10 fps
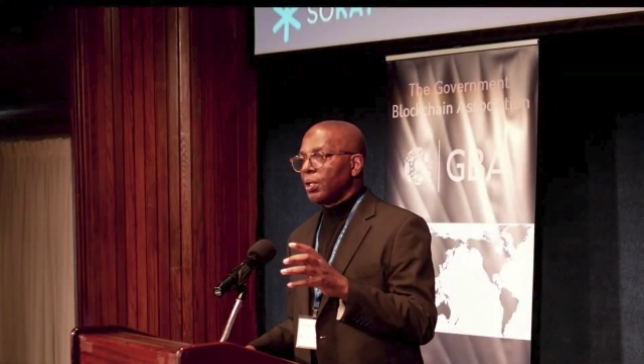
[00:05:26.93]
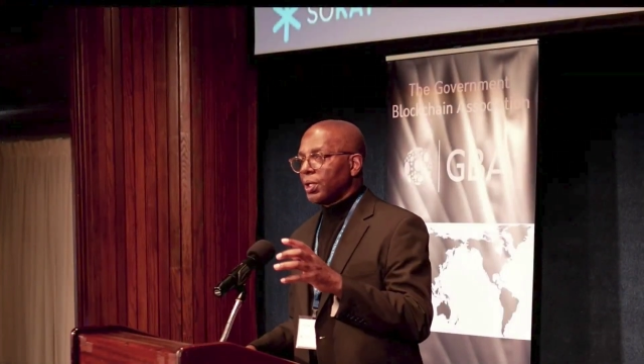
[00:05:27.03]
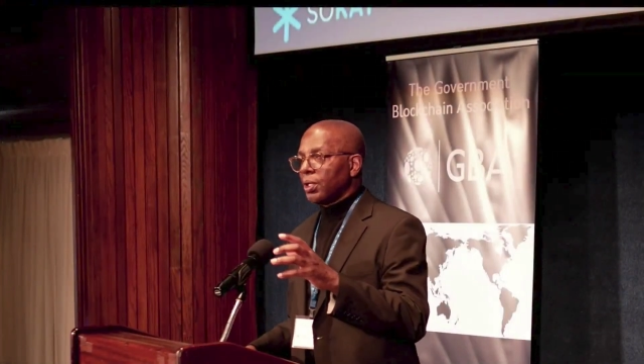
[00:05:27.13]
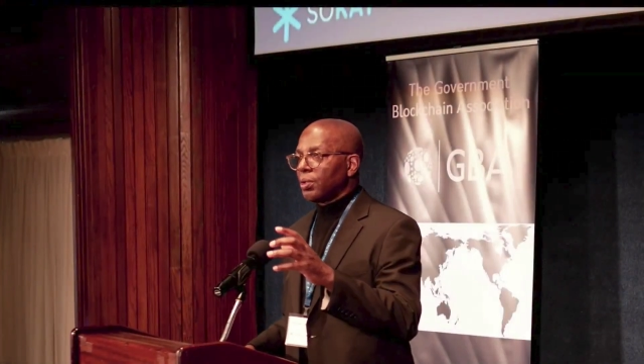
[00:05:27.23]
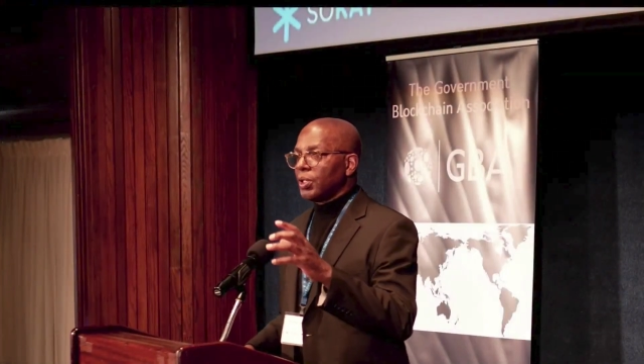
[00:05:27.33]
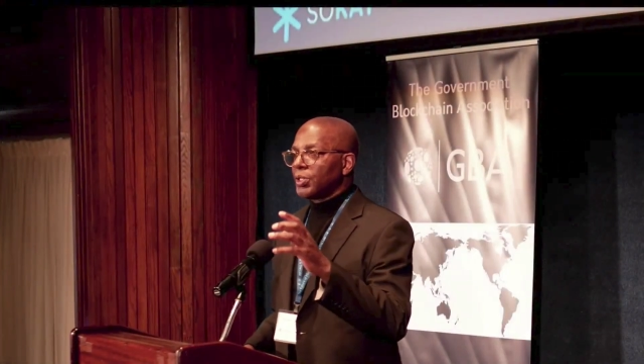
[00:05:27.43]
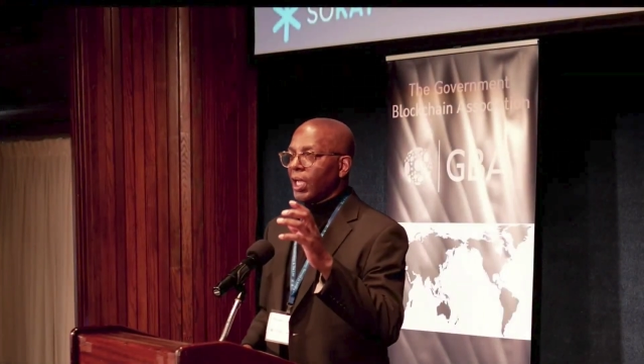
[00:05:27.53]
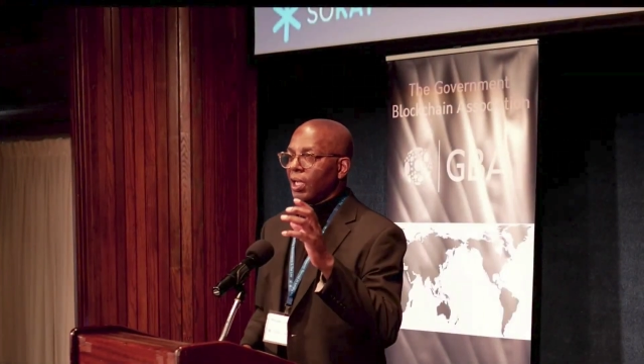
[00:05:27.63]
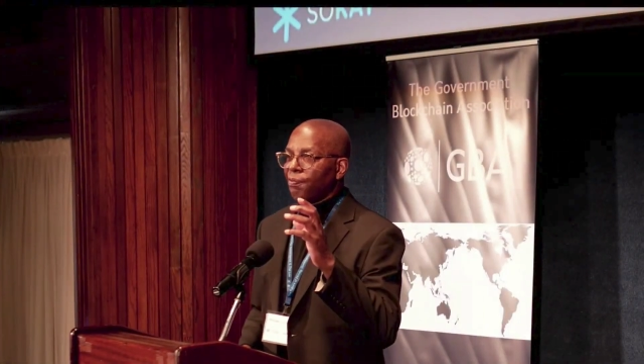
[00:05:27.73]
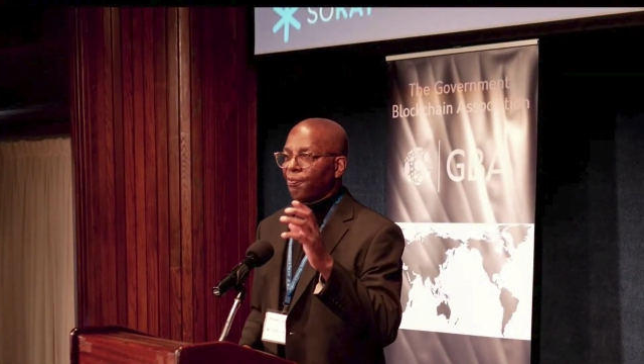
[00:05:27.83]
There is
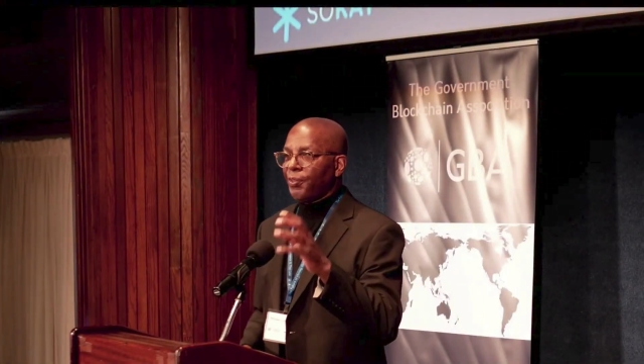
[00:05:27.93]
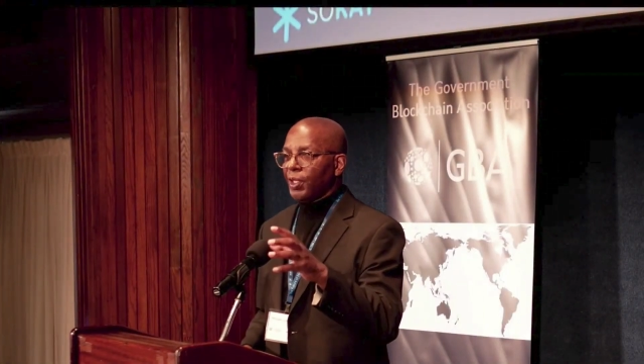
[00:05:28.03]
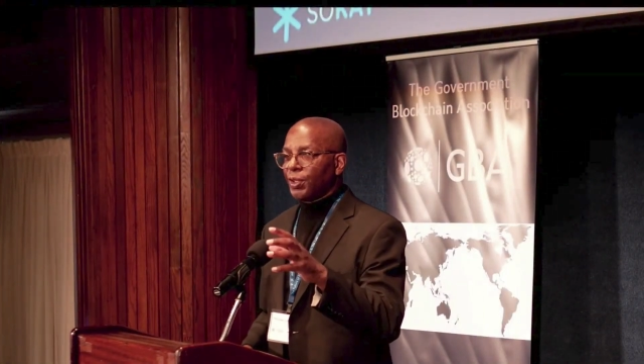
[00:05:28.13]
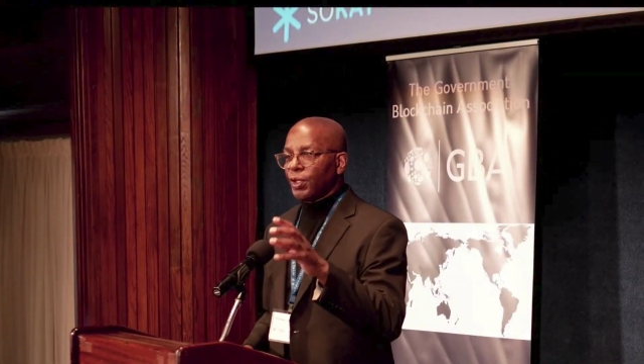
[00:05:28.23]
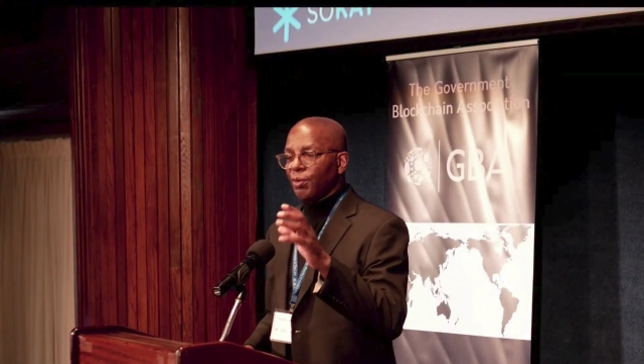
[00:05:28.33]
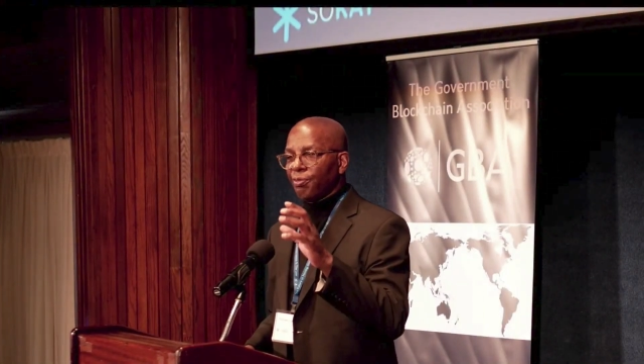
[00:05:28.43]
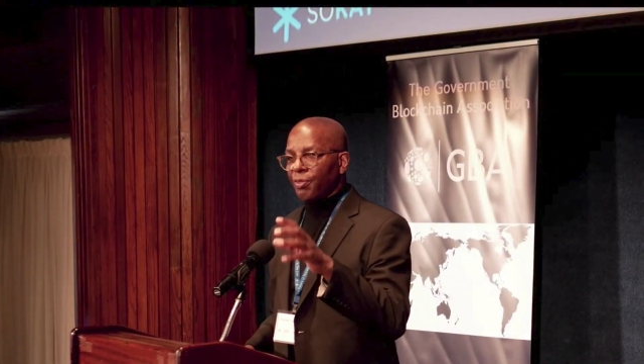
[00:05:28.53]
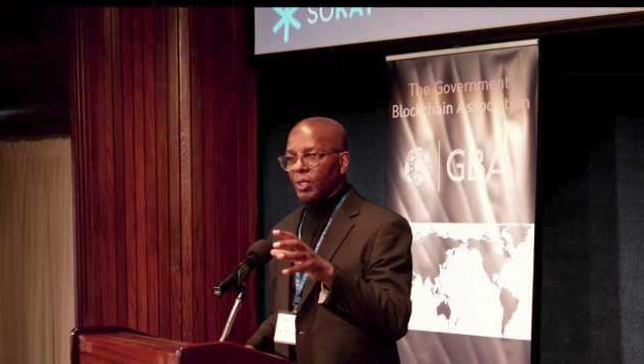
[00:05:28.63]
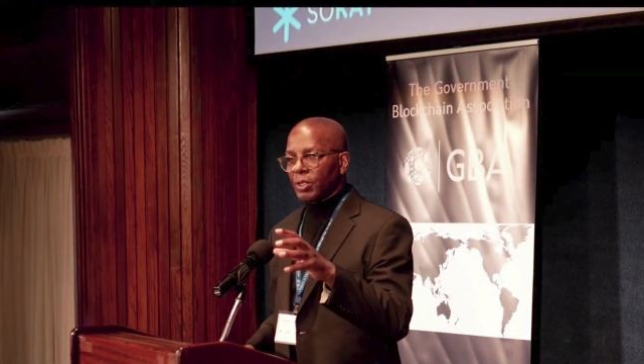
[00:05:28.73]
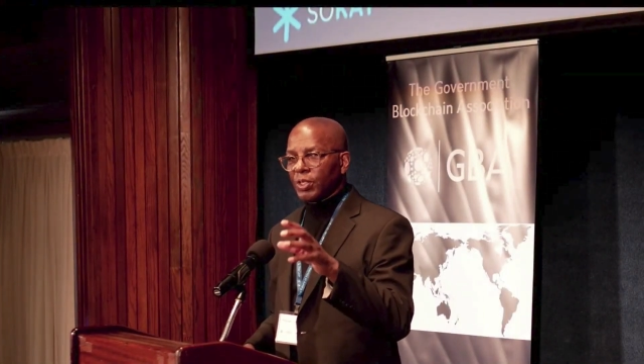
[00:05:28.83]
a fifth
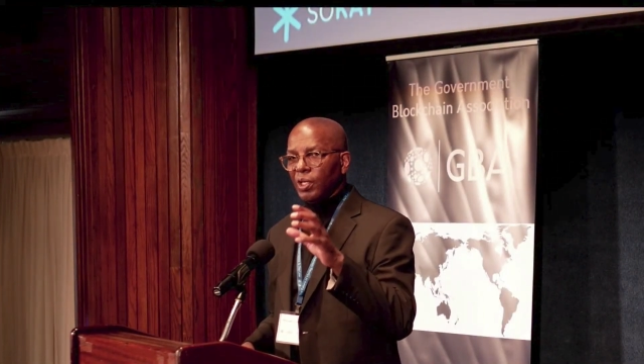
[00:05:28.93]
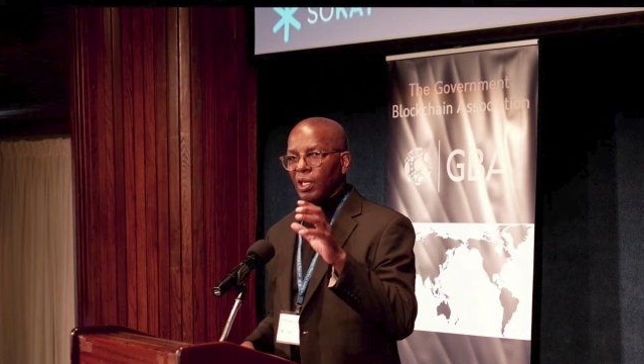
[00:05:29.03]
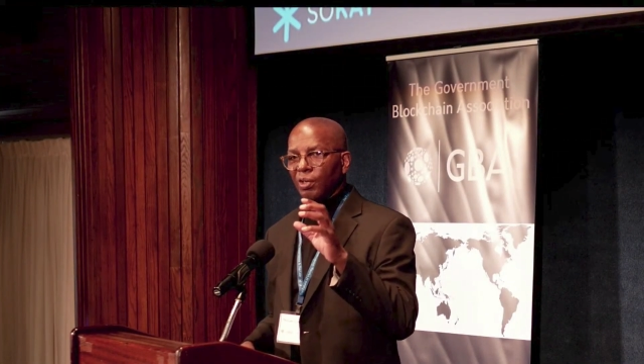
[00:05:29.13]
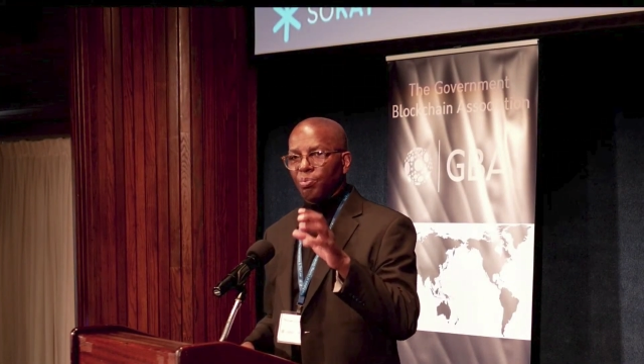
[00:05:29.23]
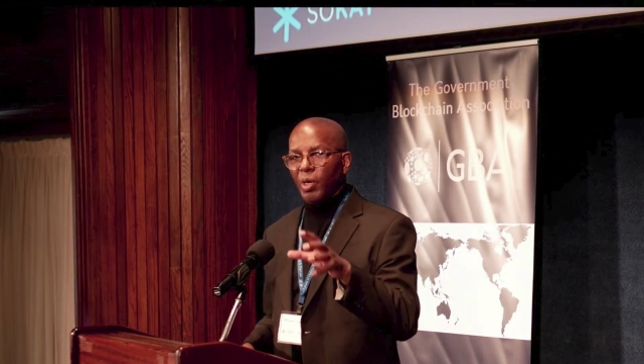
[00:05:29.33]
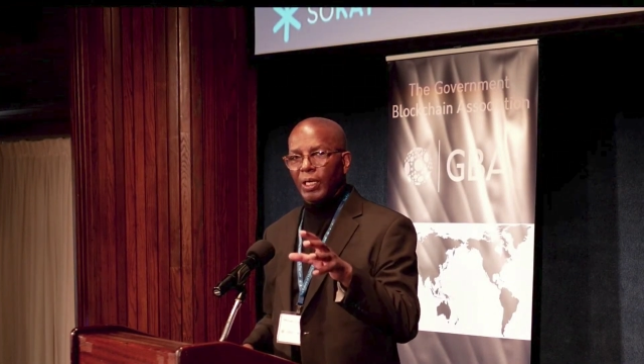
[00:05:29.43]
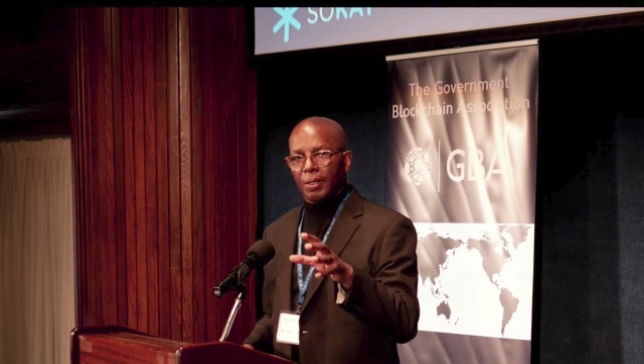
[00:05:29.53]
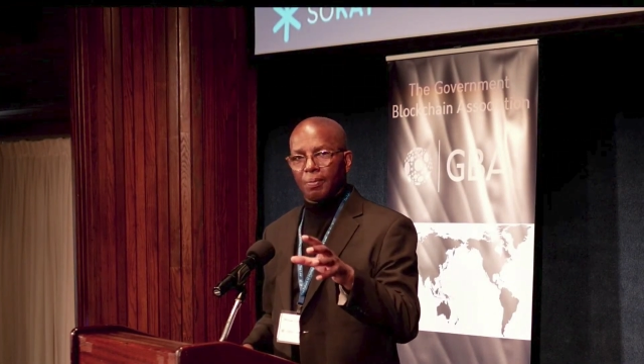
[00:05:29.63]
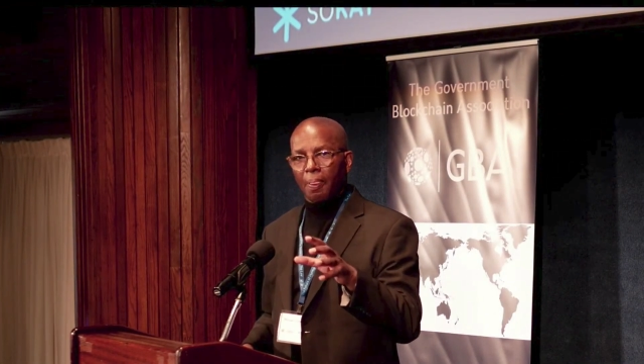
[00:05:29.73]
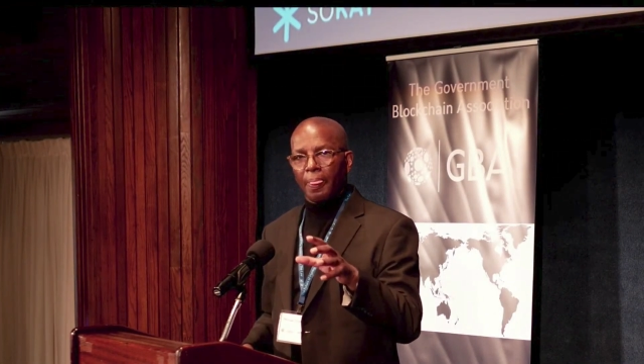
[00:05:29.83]
function of
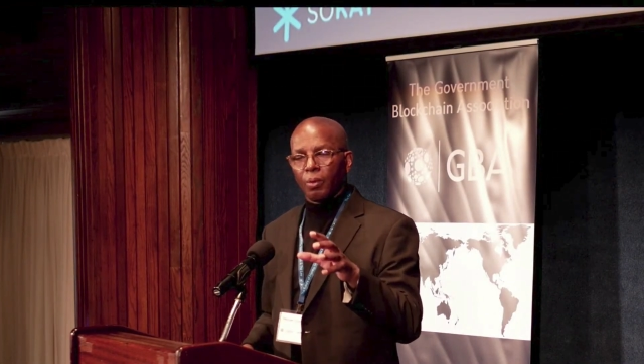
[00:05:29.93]
money,